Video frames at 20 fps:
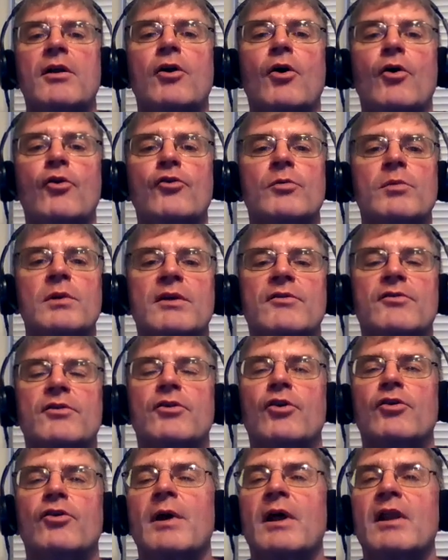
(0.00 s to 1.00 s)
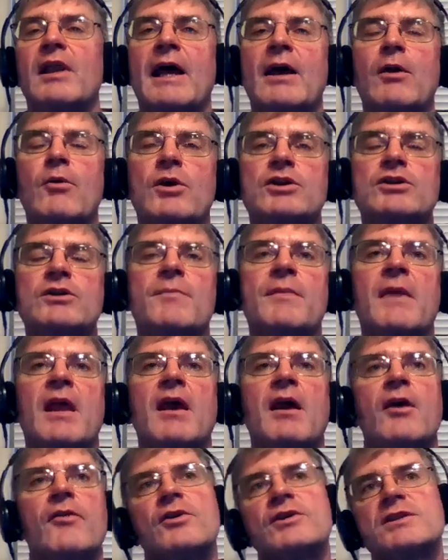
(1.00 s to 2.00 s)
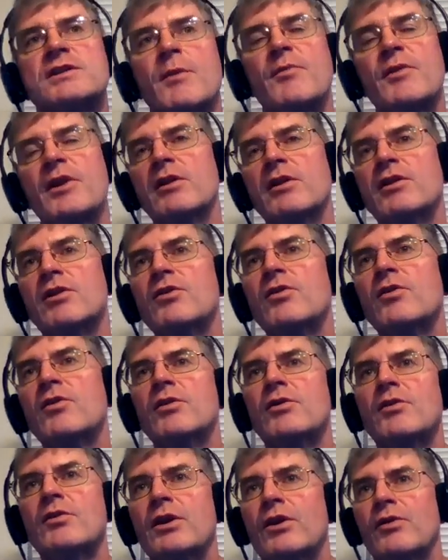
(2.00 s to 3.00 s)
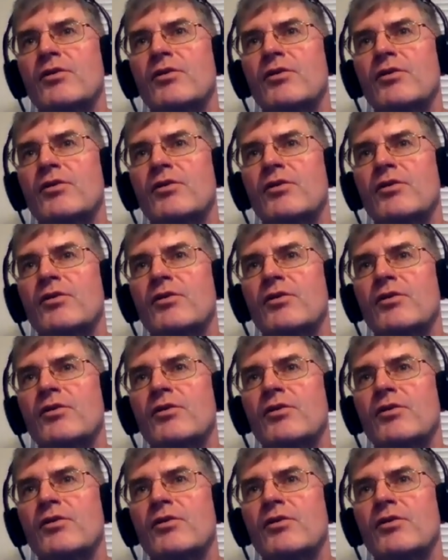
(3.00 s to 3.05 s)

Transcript: knows or believes it knows about language. There's something a little,